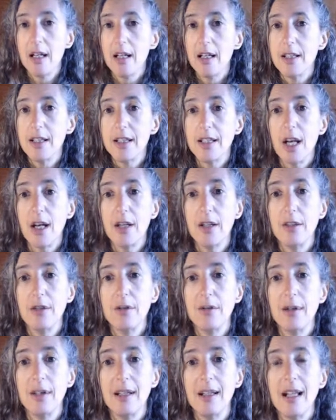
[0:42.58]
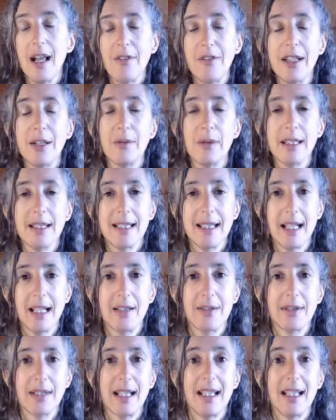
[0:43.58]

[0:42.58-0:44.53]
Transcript: So loving oneself